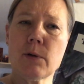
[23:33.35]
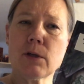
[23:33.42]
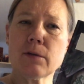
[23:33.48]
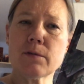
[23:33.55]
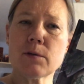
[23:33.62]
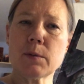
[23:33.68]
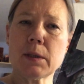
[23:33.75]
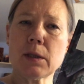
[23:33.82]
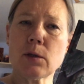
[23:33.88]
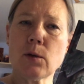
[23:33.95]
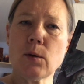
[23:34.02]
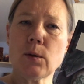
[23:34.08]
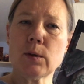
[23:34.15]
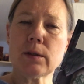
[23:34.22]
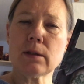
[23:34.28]
part of Sweden
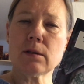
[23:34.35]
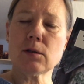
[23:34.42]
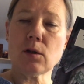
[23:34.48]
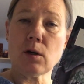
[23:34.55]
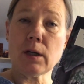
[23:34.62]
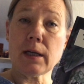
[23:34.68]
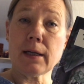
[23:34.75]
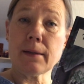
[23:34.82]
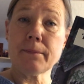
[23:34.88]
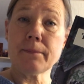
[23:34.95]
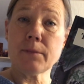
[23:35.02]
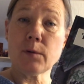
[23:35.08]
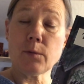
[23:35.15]
called Dalarna,